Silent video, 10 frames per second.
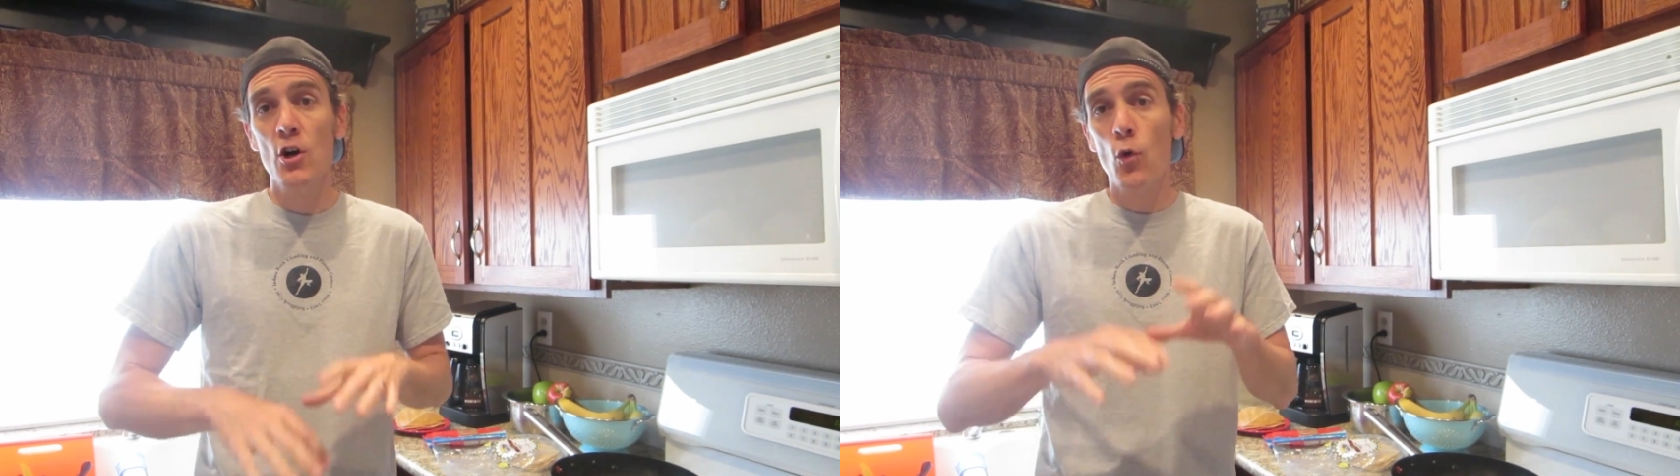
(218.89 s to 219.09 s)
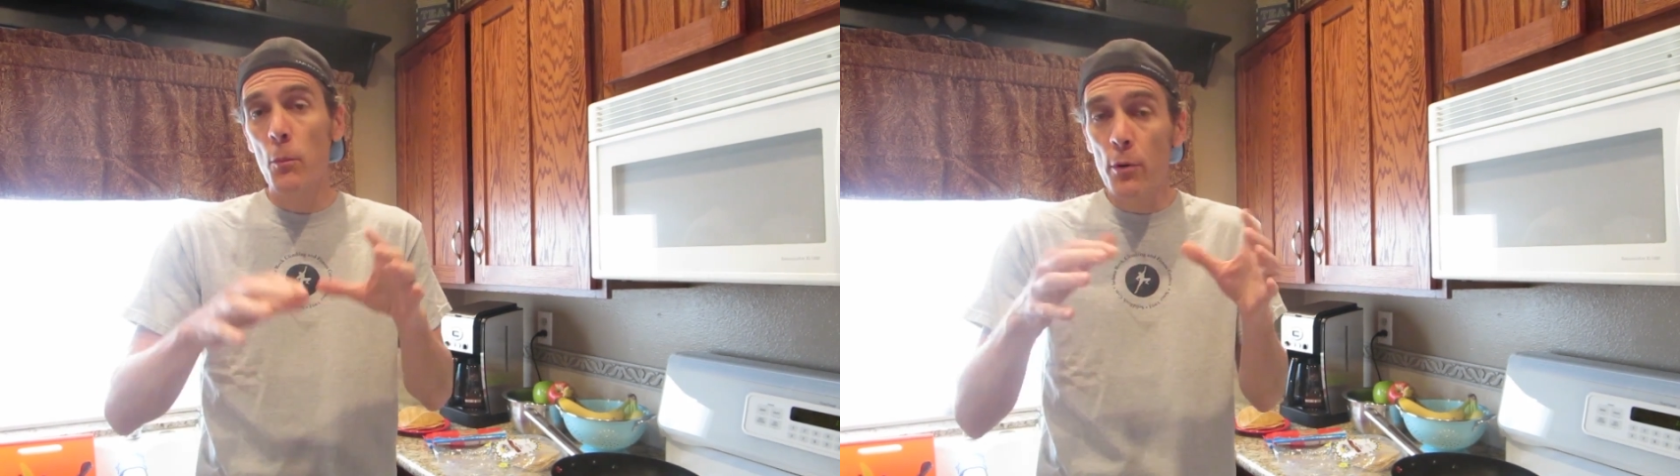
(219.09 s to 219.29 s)

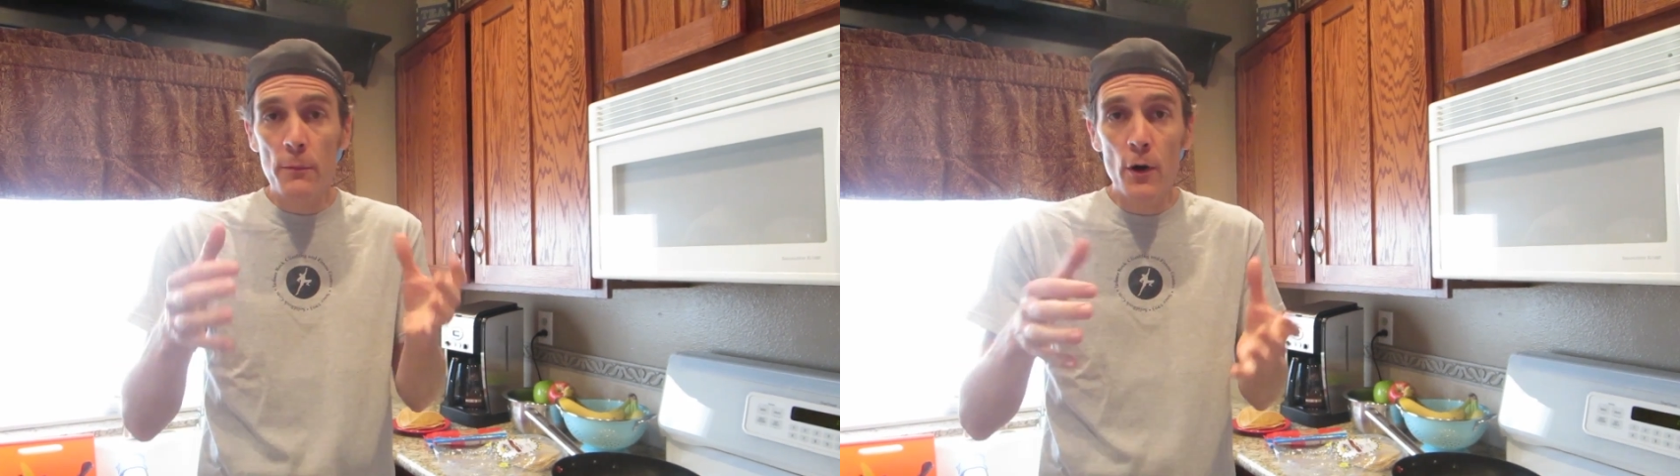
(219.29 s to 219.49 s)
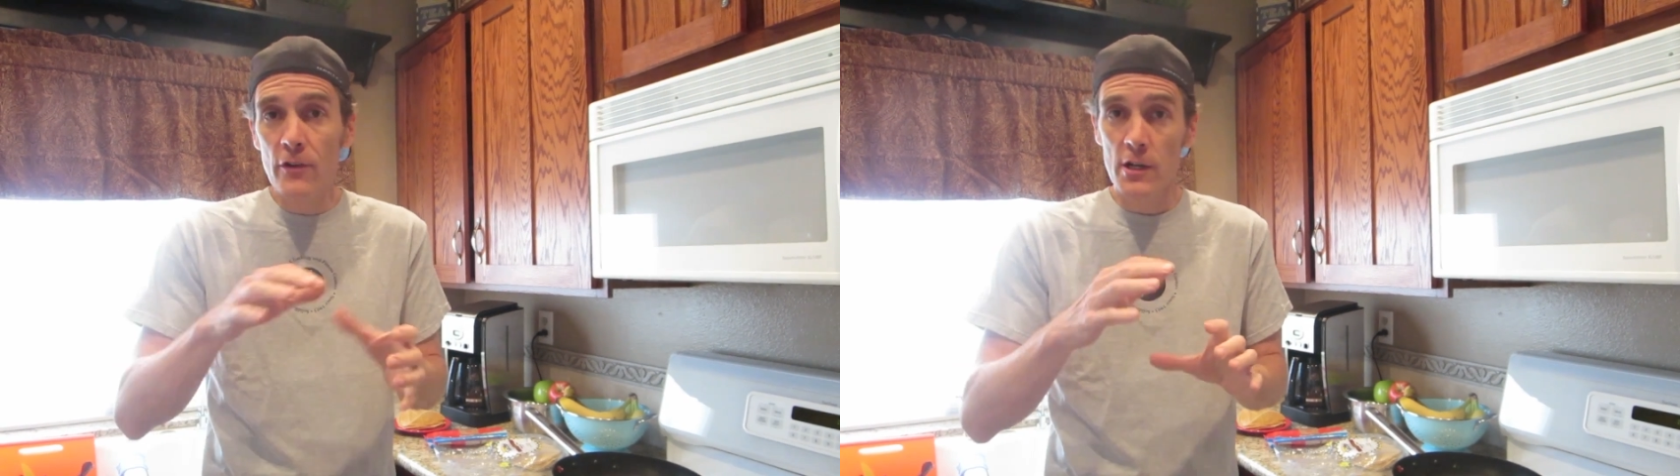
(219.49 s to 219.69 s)
We'll put
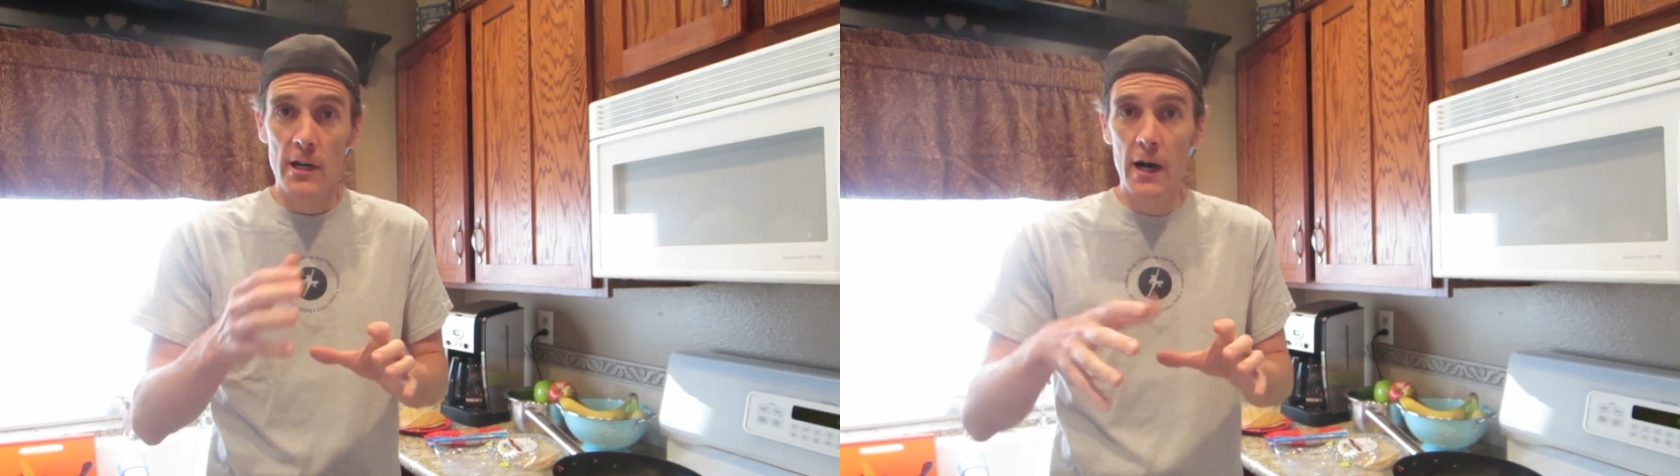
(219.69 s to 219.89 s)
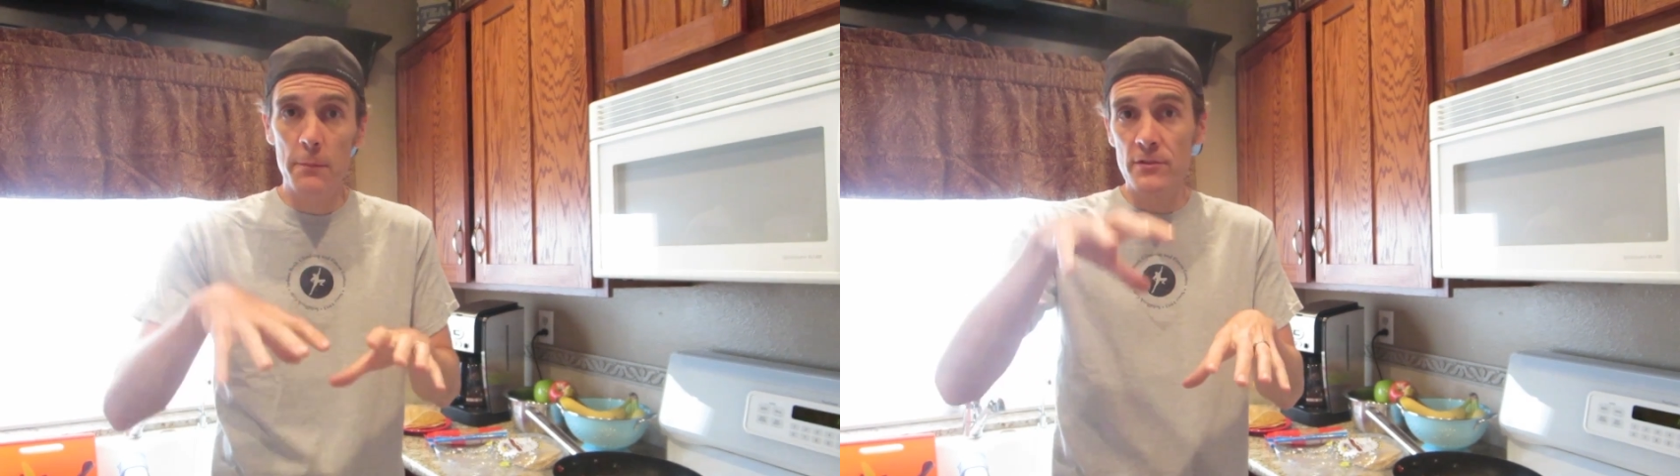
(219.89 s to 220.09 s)
them over
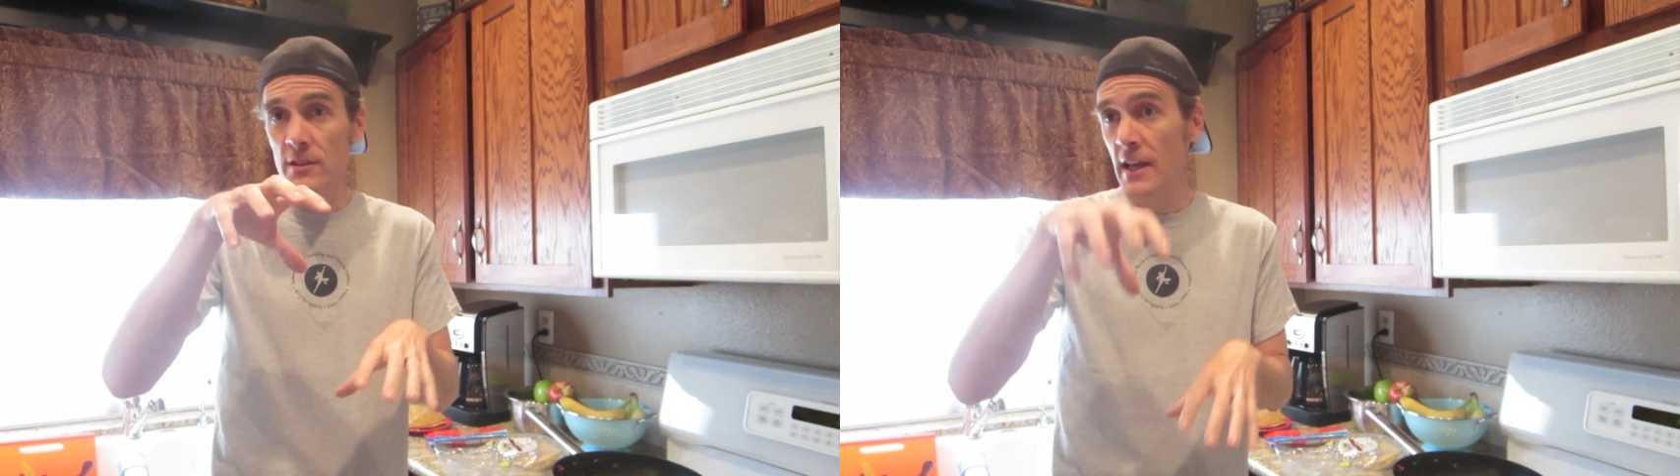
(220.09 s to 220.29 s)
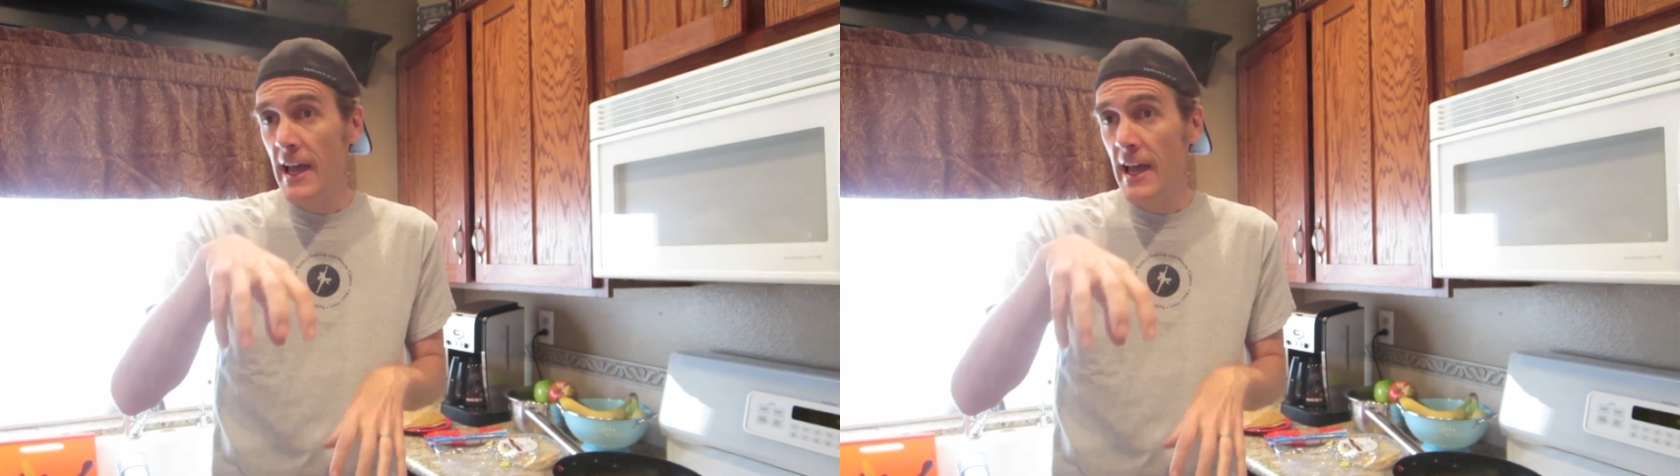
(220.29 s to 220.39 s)
cups